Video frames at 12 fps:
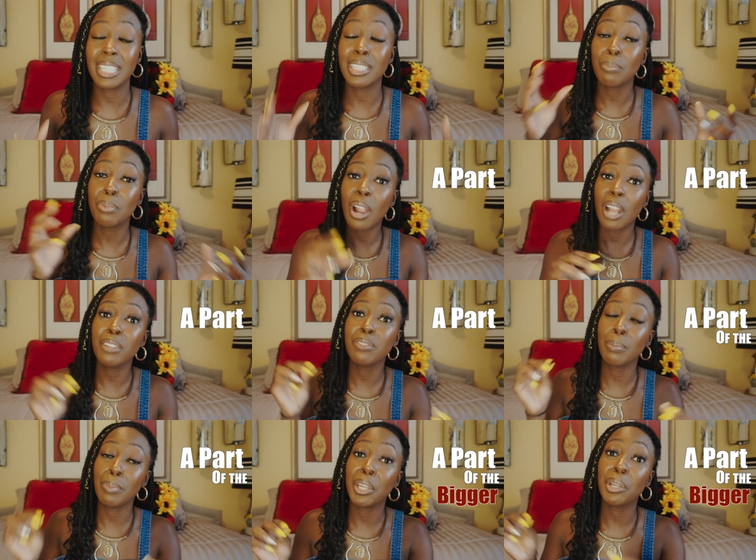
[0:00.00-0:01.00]
it's a part of
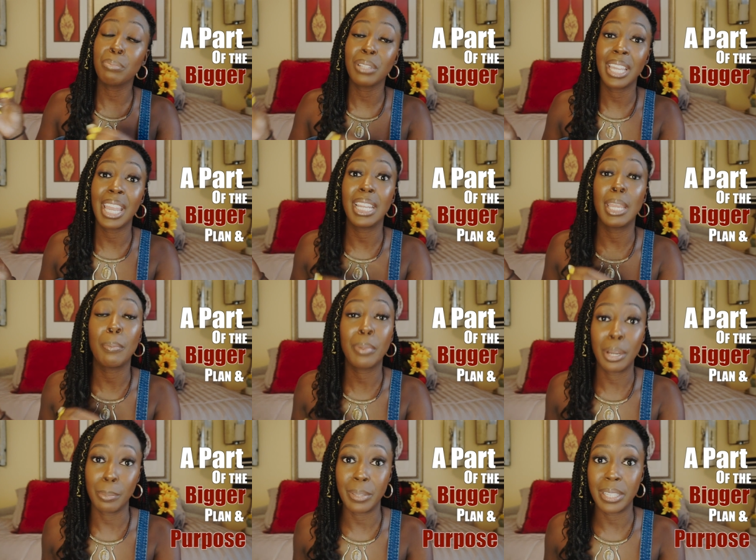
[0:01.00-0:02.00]
the bigger plan and
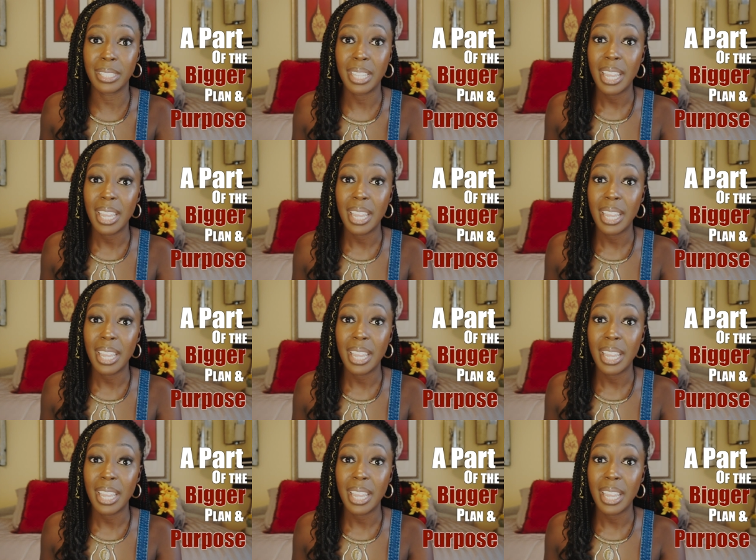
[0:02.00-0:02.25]
purpose.